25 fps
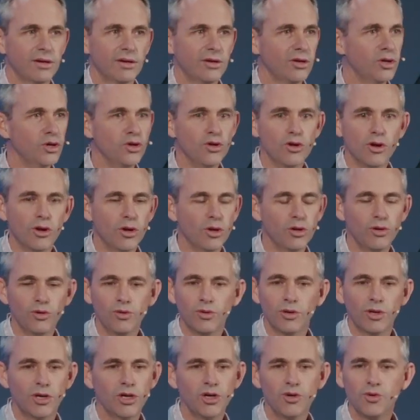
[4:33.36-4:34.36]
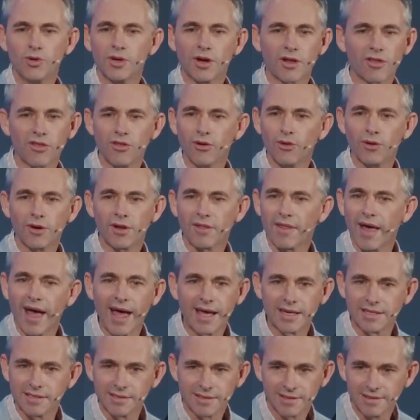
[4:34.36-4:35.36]
Who, who, who would have thought of
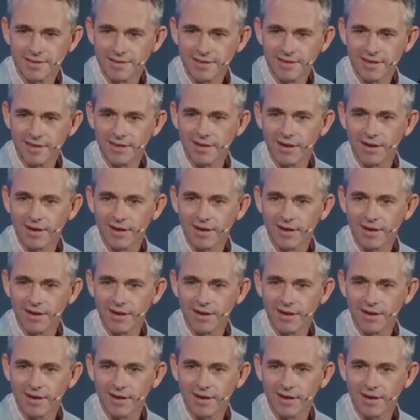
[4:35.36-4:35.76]
that? You